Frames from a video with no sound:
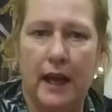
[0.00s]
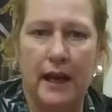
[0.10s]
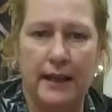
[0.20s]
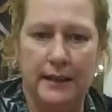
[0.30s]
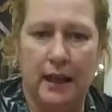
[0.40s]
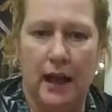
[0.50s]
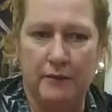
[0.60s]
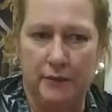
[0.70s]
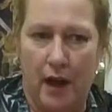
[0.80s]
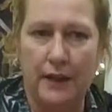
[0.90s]
I
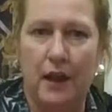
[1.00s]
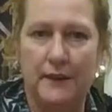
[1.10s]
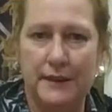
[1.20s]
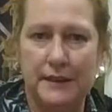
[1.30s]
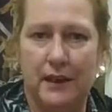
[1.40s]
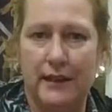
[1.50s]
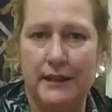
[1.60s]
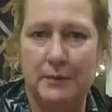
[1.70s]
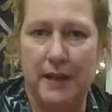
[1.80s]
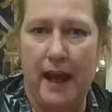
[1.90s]
fought on this
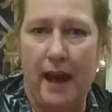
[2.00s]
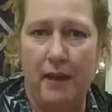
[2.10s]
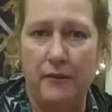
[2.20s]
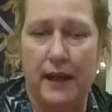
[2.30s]
client's behalf,